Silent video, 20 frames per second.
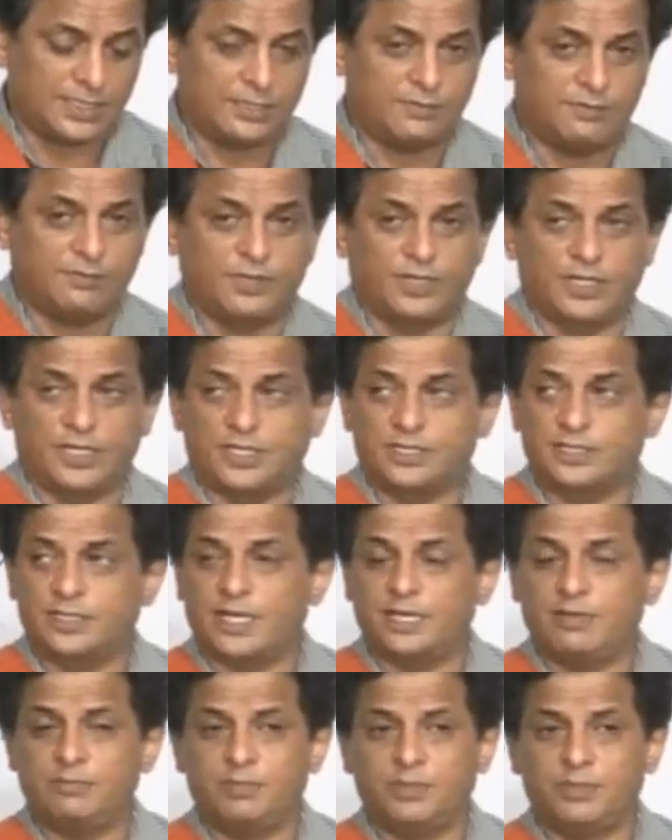For
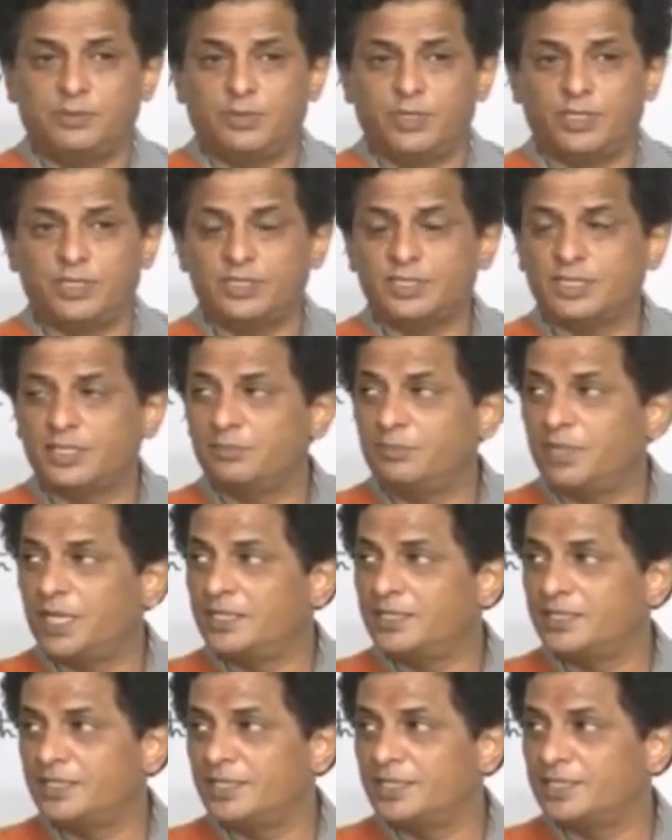example, what is the
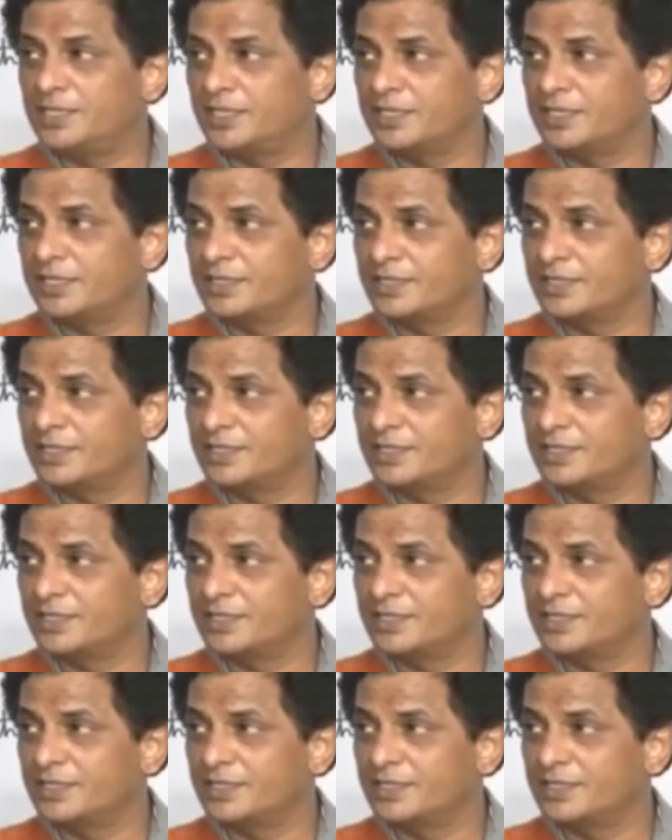imagination?